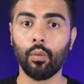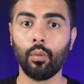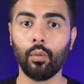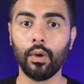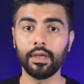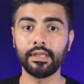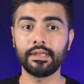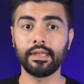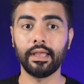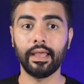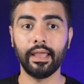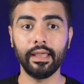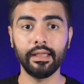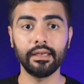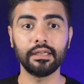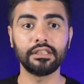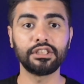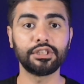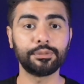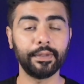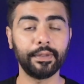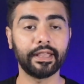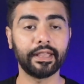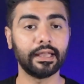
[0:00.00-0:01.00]
with
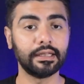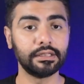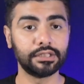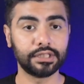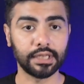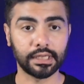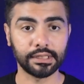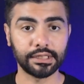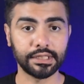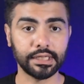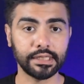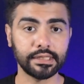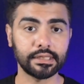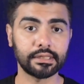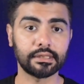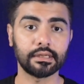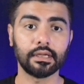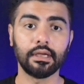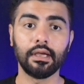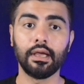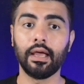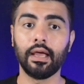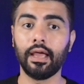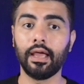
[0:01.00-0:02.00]
English speaking judges,
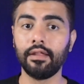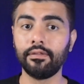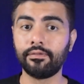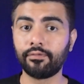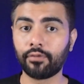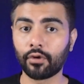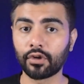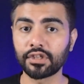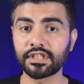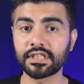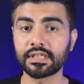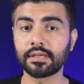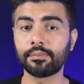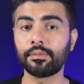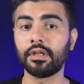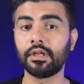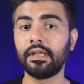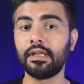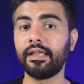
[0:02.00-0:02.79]
enforceable